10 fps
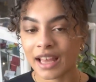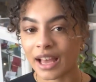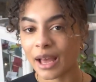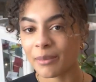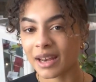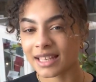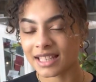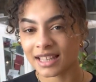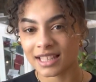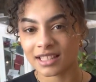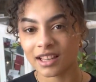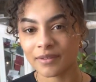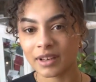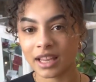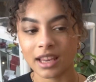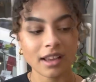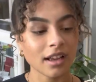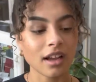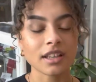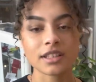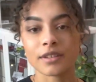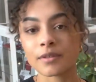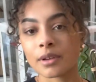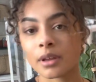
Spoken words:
and it's in this lovely kind of